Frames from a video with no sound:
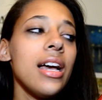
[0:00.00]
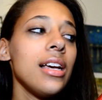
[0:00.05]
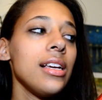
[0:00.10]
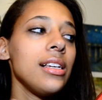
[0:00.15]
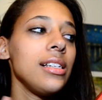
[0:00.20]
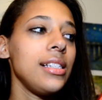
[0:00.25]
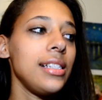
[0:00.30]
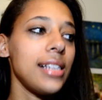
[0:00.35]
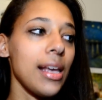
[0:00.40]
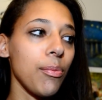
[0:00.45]

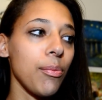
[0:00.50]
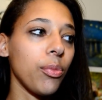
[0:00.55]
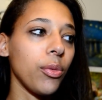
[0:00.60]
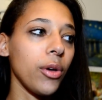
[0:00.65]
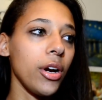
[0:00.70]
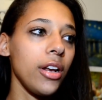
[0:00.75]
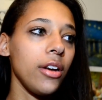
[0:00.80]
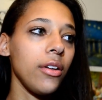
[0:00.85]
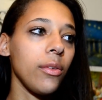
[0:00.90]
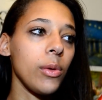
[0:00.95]

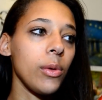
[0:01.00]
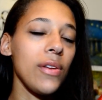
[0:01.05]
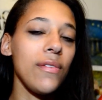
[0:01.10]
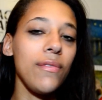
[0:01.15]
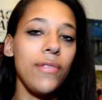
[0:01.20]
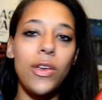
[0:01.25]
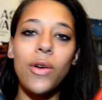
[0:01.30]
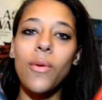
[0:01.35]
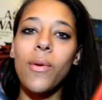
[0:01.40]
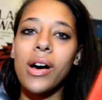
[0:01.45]
separate
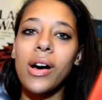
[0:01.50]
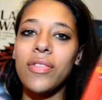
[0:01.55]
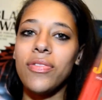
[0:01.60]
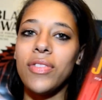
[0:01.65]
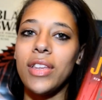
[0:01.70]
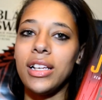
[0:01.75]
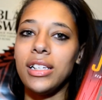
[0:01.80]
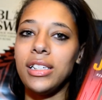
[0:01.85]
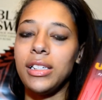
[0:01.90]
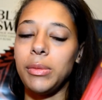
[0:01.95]
review on
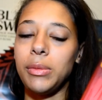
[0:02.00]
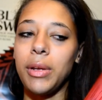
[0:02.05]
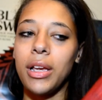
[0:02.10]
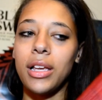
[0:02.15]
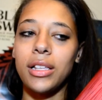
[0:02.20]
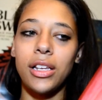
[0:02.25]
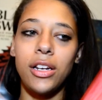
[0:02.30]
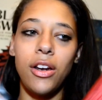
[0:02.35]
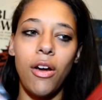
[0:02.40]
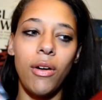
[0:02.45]
this just because
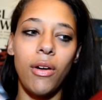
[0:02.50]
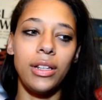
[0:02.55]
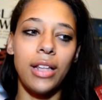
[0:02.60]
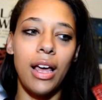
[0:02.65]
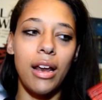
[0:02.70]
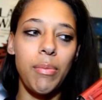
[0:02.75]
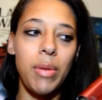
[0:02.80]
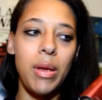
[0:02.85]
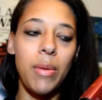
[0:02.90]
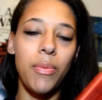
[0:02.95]
I know a
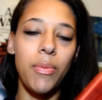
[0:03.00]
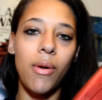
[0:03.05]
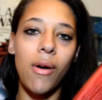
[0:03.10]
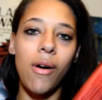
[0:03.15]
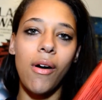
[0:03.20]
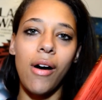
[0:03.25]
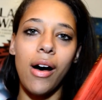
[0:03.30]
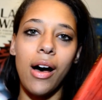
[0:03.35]
lot of people